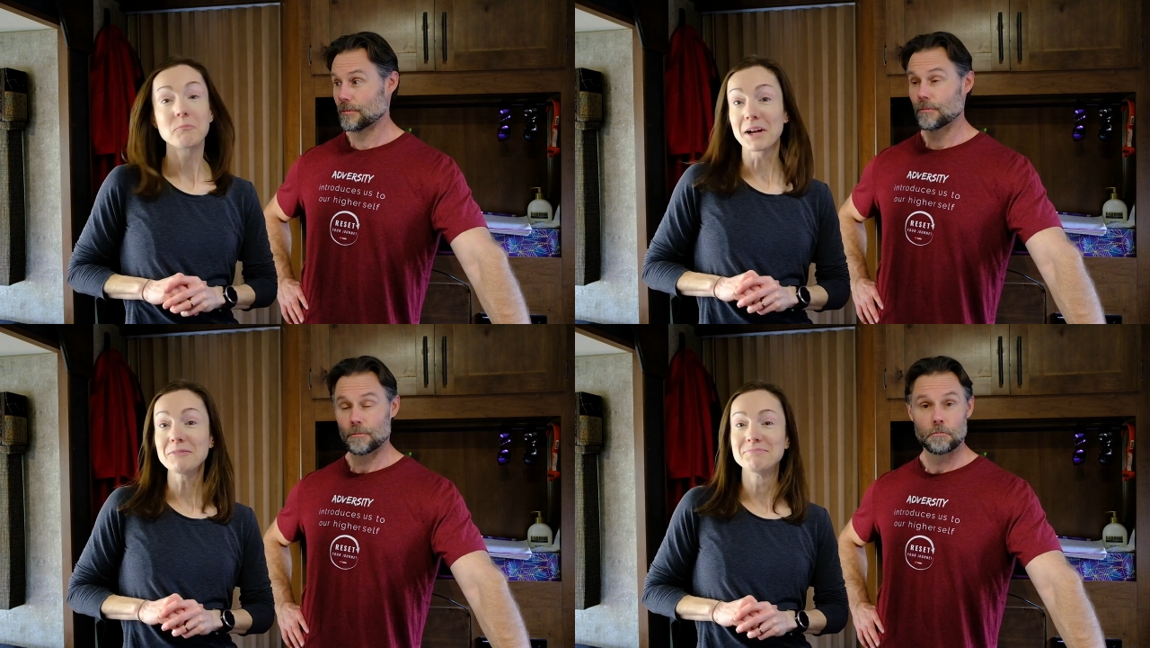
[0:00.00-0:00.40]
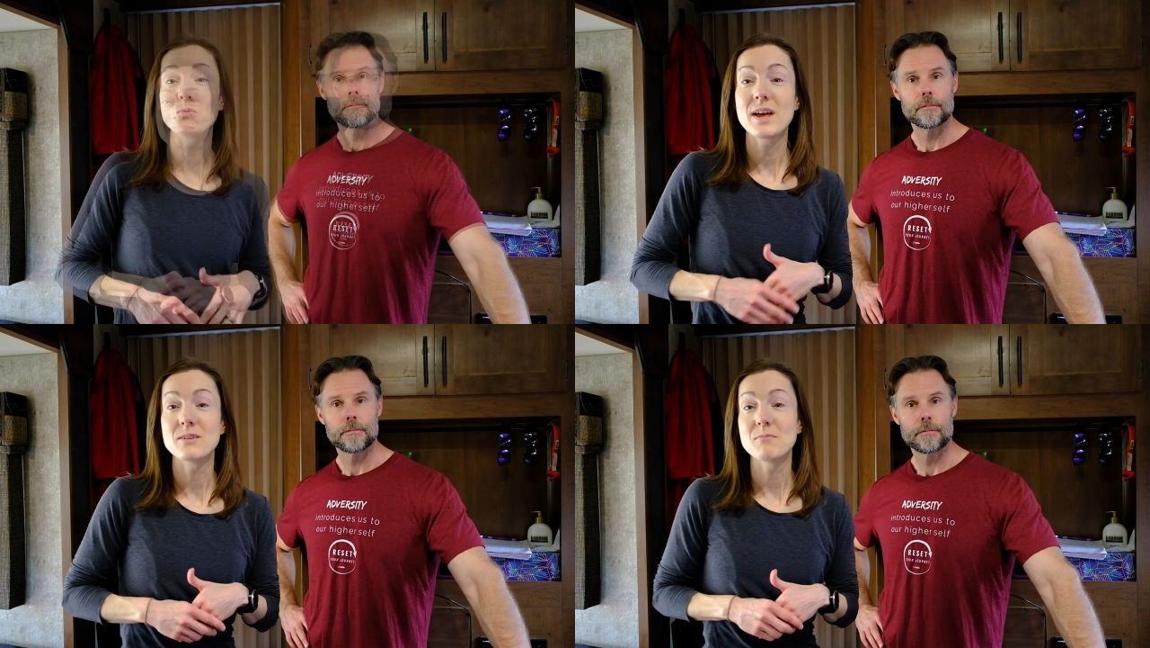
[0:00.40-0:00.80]
Speaker 1: Right?
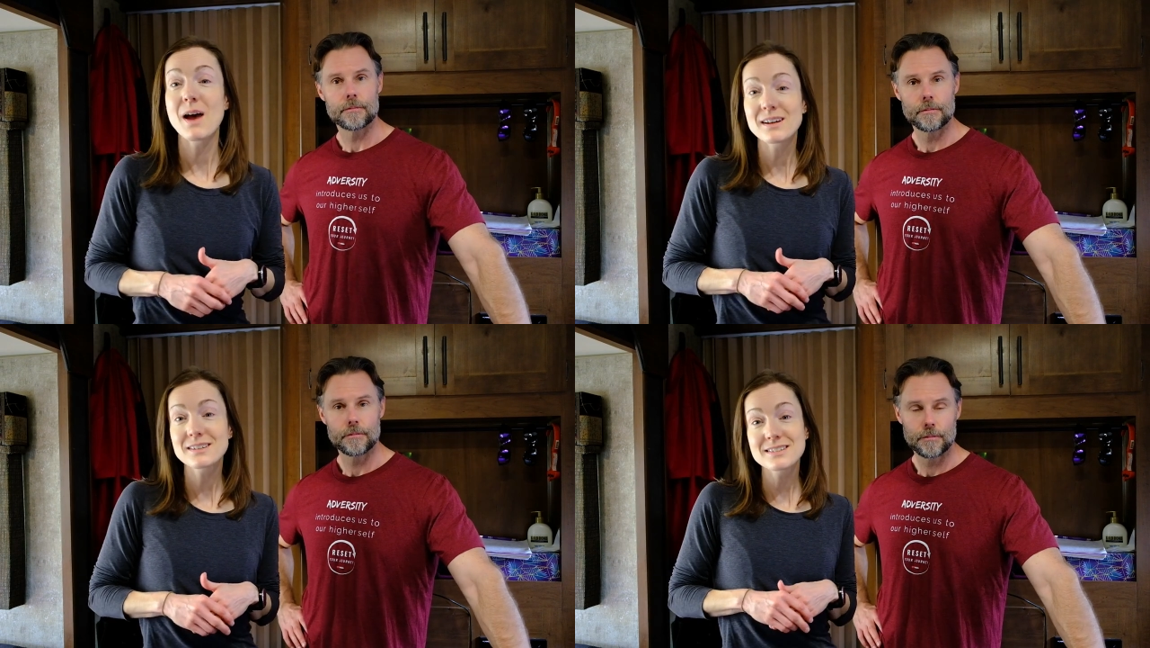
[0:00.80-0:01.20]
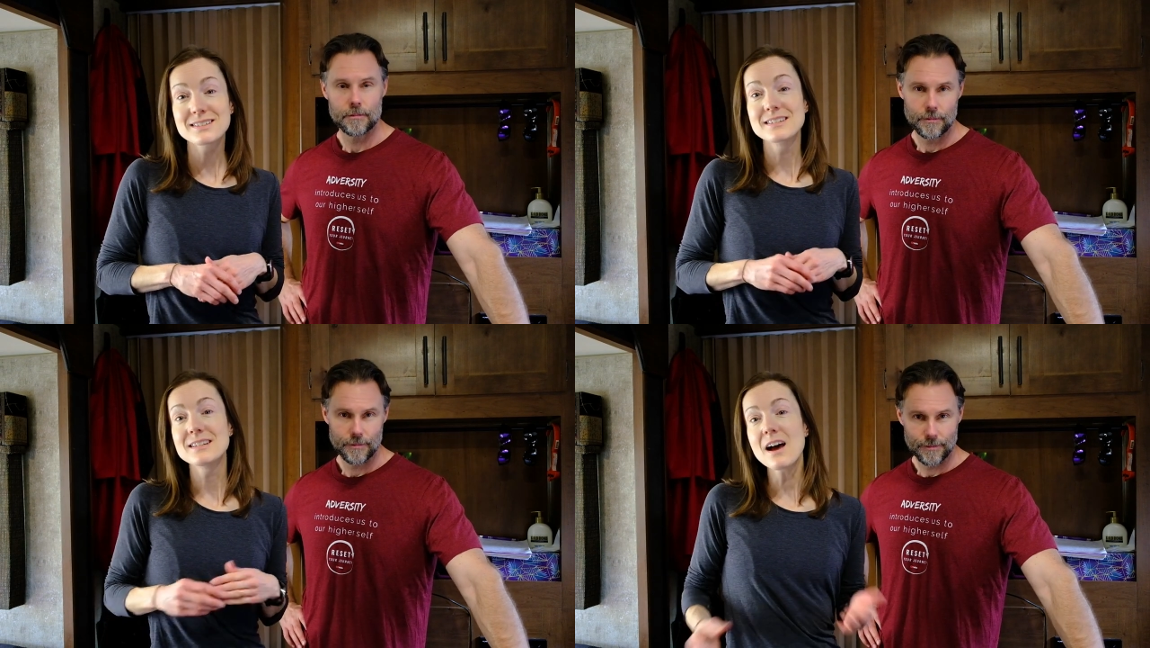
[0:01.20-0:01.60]
When Max
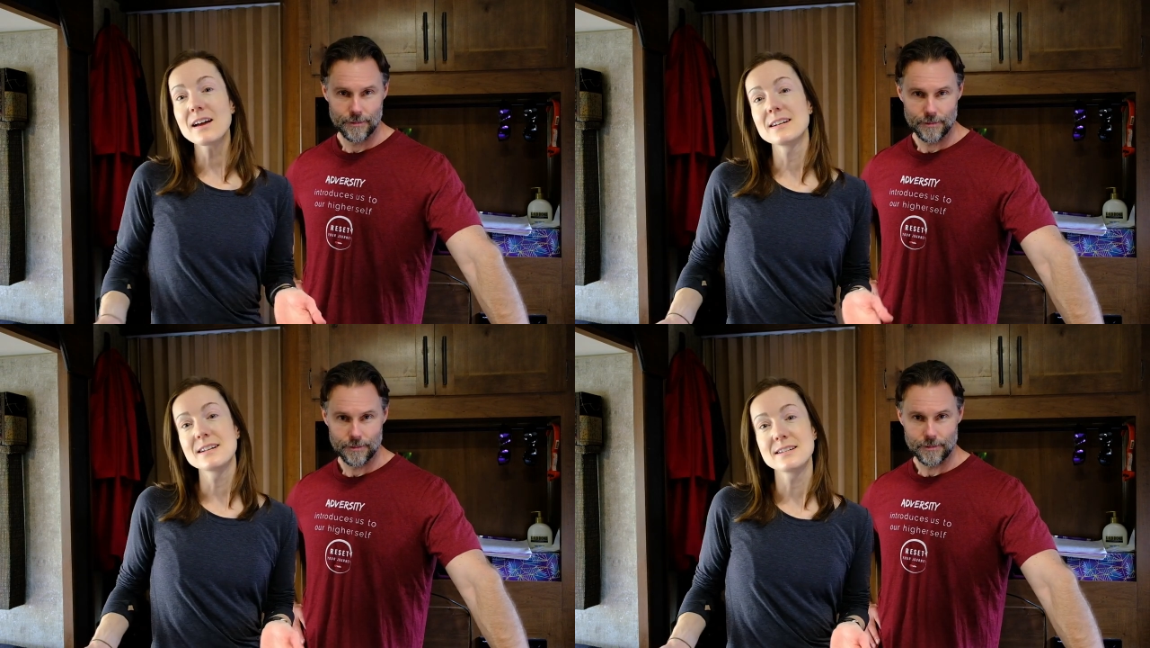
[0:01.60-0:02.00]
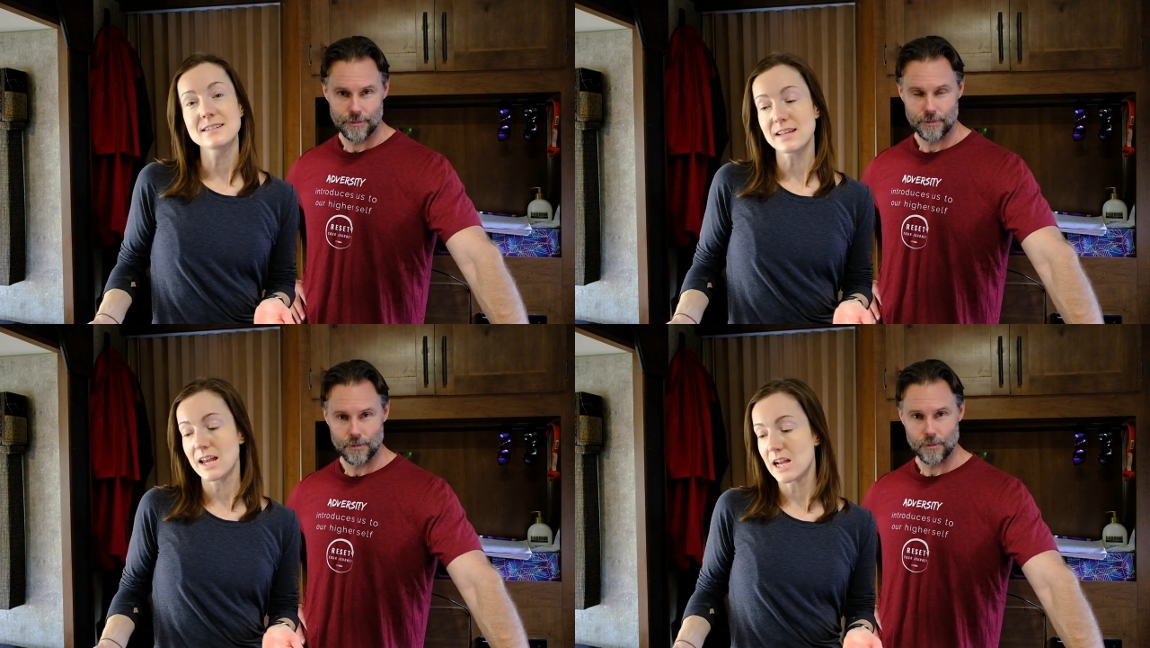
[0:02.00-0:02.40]
is not in
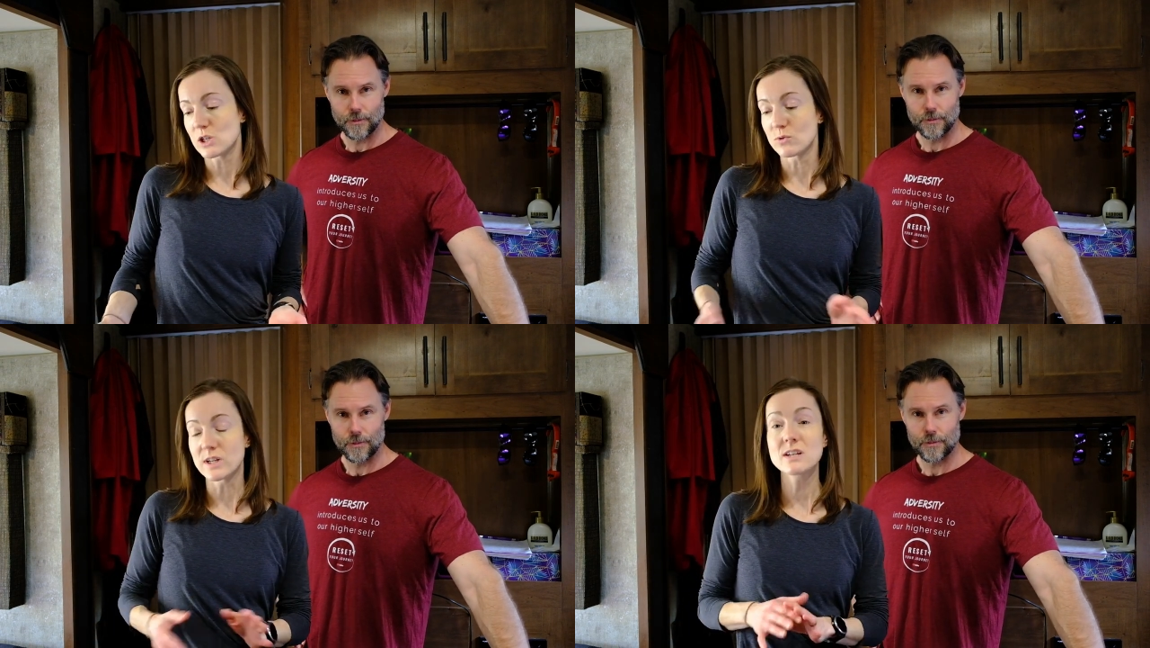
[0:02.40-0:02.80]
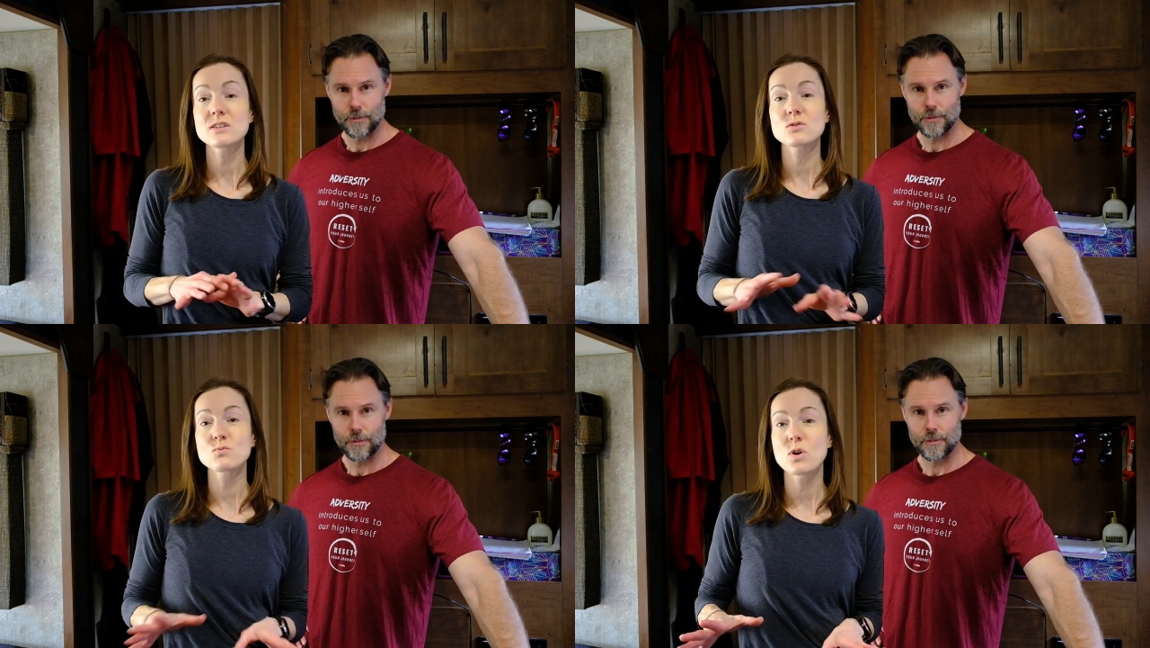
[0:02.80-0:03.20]
his cage, when he
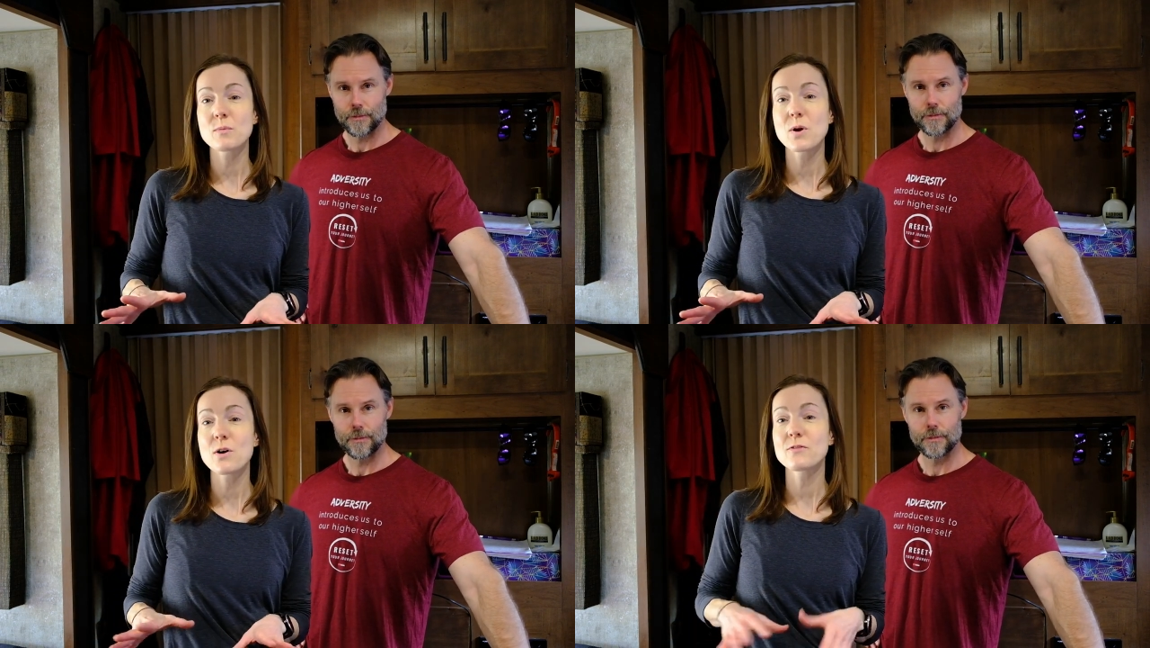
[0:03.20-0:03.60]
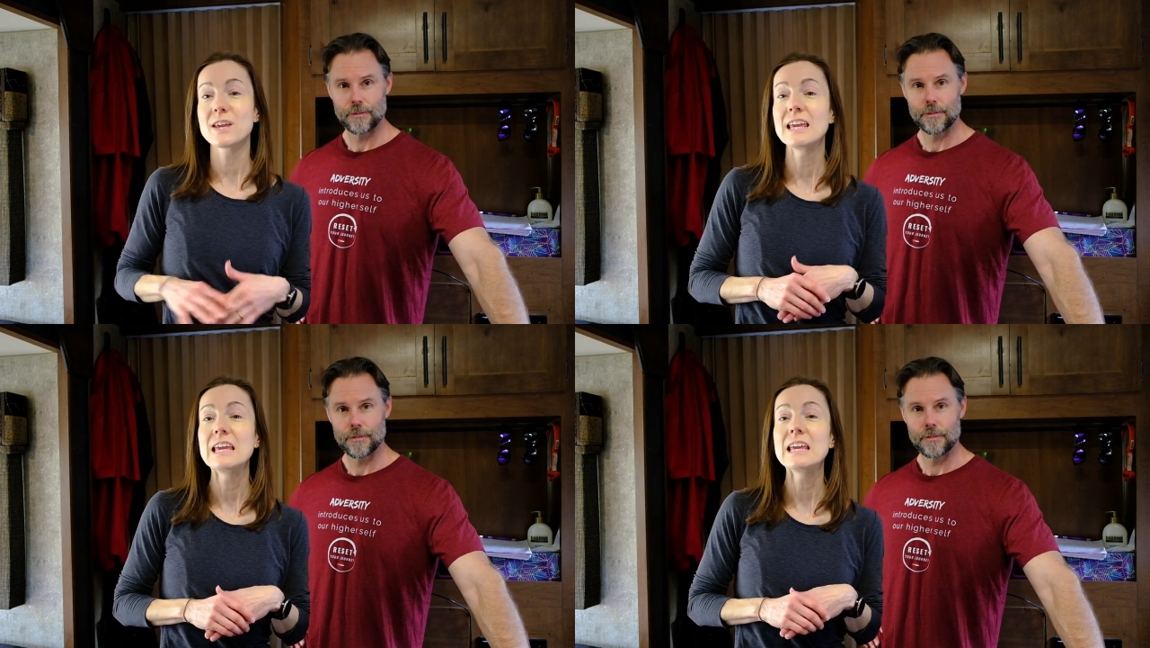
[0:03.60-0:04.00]
is warm enough,
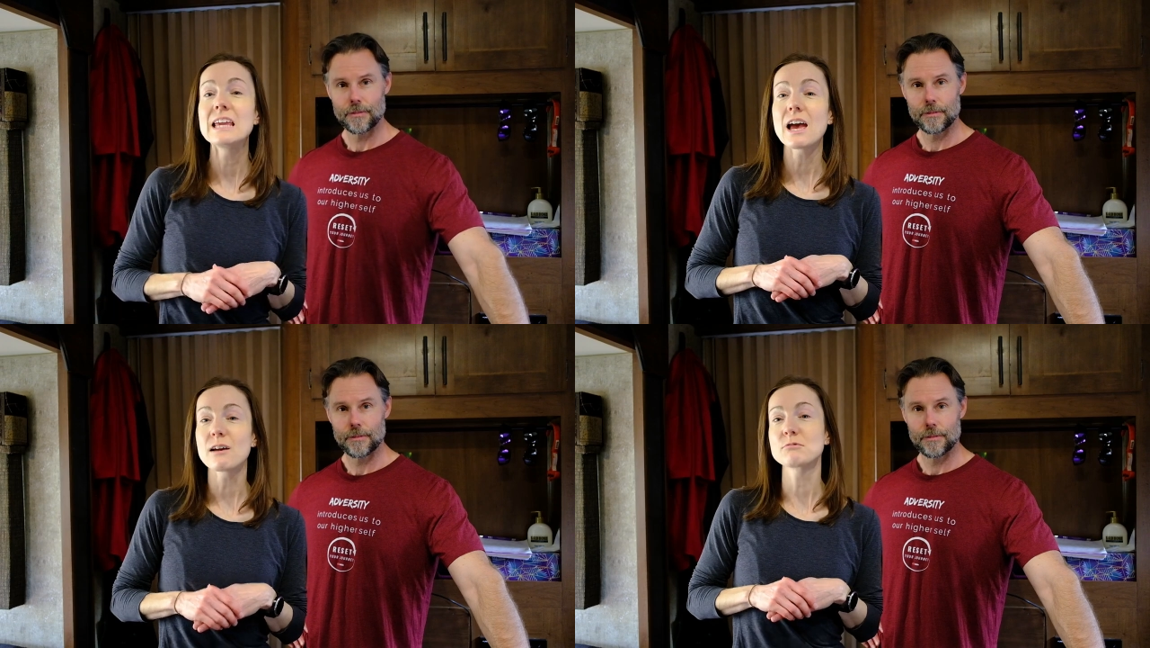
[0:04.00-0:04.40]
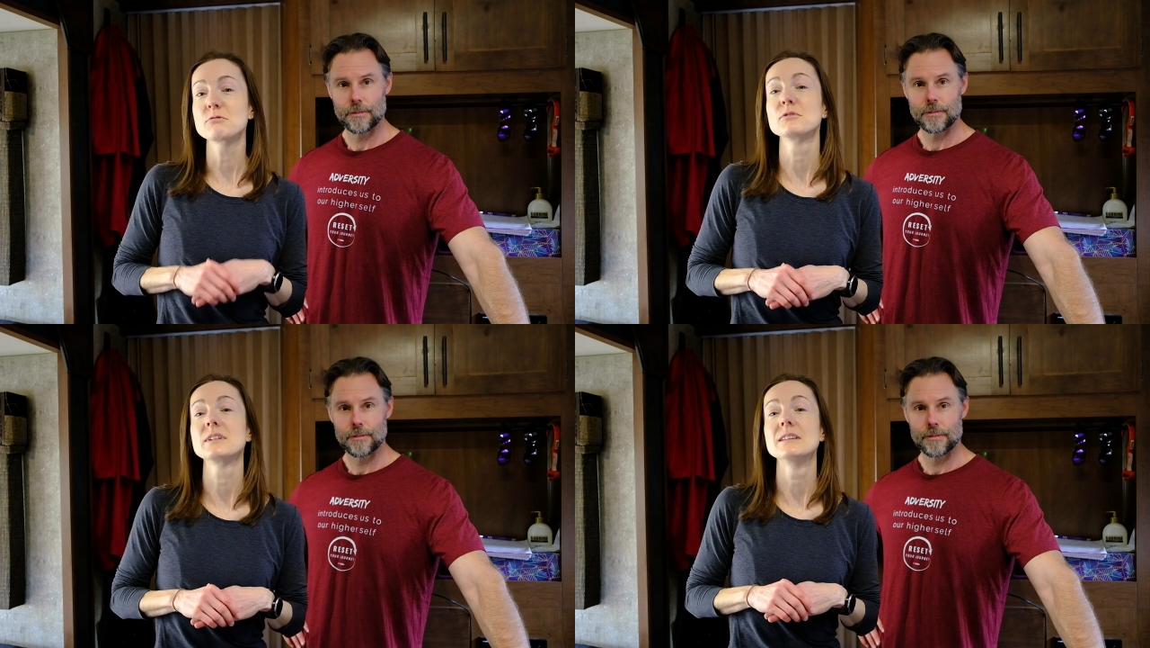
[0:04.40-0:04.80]
he absolutely